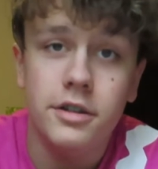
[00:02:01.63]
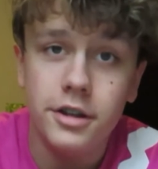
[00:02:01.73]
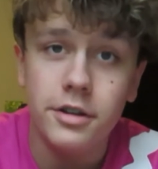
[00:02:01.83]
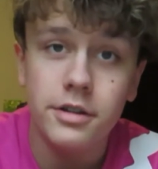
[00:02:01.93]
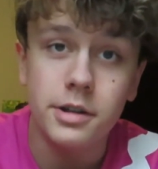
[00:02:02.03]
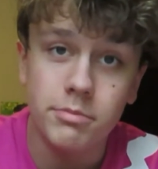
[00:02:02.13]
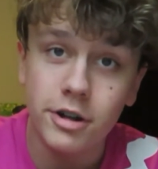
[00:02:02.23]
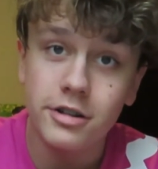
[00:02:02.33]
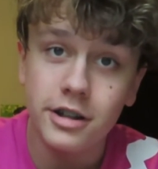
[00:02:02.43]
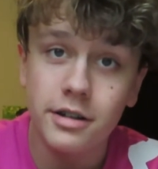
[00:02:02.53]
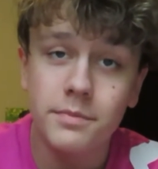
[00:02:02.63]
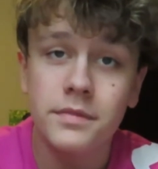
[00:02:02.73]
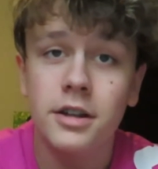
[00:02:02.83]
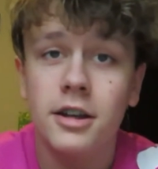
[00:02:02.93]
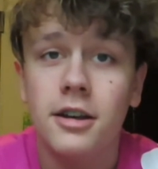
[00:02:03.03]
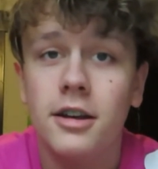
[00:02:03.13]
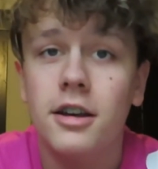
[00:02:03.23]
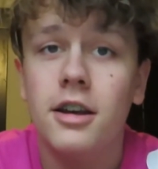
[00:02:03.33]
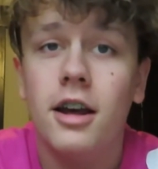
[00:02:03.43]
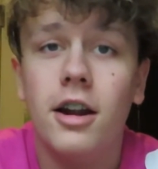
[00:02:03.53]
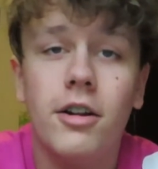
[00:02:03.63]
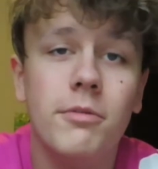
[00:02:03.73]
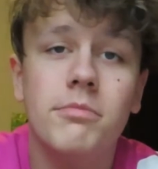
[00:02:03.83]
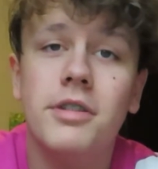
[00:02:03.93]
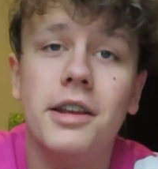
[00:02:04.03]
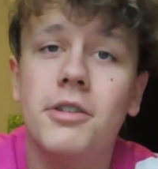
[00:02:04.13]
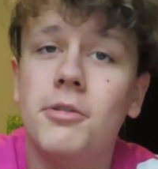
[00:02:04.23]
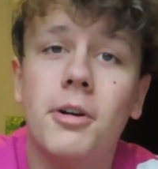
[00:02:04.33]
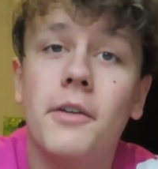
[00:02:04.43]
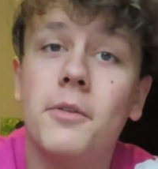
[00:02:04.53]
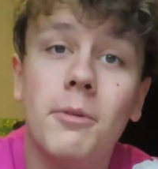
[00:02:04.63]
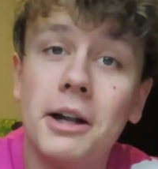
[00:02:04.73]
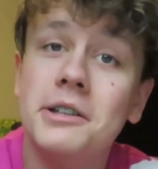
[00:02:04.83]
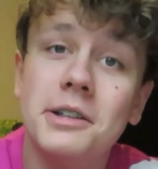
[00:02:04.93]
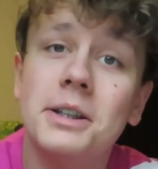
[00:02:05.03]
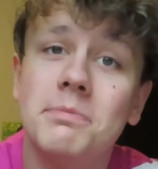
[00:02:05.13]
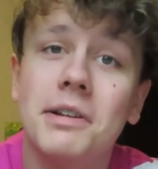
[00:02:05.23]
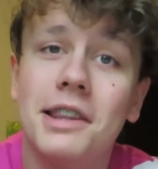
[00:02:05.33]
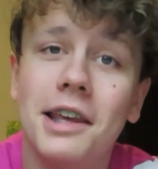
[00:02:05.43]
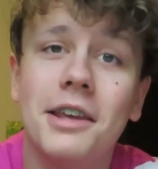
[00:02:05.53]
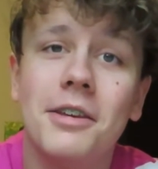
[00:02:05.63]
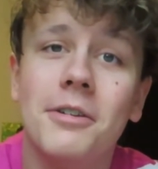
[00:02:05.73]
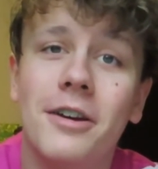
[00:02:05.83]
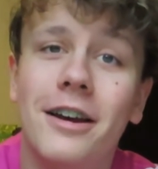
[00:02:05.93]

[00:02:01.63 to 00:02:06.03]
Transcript: to, you, to Brooklyn. I don't think you'll ever watch this, but thank you.